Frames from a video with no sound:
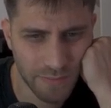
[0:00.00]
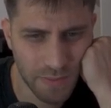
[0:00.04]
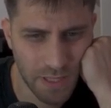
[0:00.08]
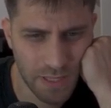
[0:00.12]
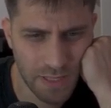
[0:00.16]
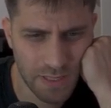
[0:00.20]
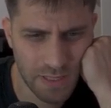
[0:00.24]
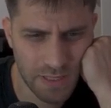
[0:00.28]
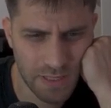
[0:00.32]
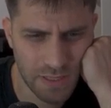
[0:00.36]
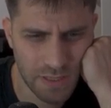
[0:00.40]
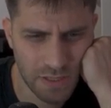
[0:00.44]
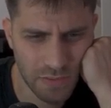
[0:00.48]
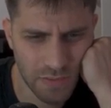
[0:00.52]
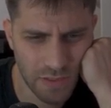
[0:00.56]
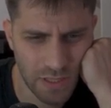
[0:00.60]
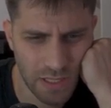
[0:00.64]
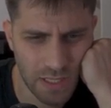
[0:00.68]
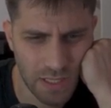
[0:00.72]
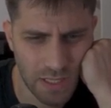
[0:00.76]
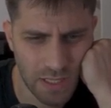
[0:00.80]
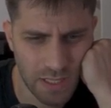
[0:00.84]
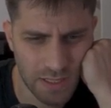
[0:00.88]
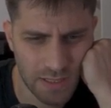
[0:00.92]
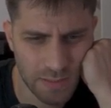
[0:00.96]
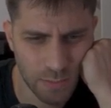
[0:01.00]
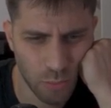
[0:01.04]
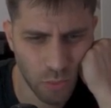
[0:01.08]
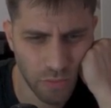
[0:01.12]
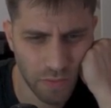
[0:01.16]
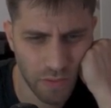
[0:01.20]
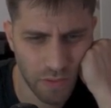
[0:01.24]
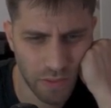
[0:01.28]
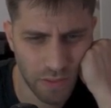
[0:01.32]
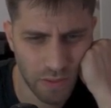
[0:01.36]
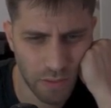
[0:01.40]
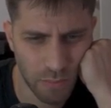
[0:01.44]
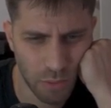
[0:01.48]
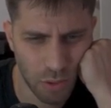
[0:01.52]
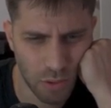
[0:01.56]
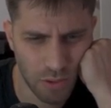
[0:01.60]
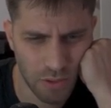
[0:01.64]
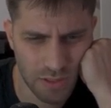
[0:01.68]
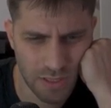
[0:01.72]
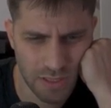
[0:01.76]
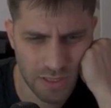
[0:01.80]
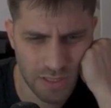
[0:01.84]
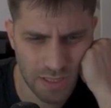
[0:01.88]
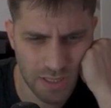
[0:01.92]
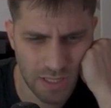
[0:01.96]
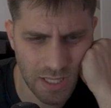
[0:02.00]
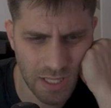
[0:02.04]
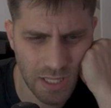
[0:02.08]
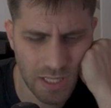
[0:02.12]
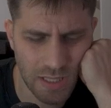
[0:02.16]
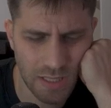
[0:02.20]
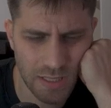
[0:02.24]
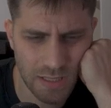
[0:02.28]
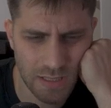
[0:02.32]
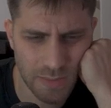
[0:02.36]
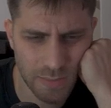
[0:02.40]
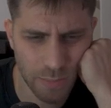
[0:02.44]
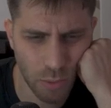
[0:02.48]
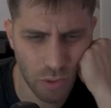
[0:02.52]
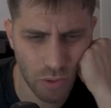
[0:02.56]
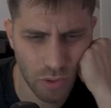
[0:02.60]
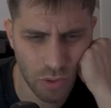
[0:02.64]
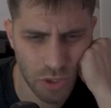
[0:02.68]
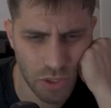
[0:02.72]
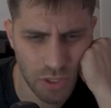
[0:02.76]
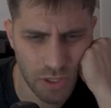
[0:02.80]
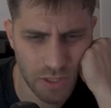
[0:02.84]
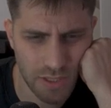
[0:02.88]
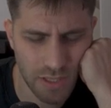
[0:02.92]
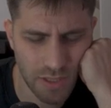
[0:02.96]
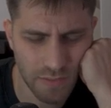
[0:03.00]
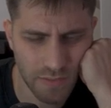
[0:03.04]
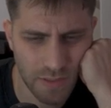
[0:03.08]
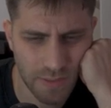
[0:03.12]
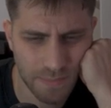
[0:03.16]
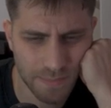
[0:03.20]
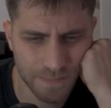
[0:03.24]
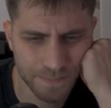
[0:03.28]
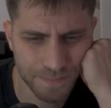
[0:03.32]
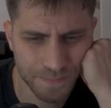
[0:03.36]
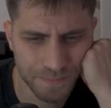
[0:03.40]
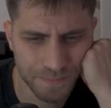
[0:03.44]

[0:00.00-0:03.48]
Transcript: and it's a really nice move, I think, because he's attacking this pawn on g7.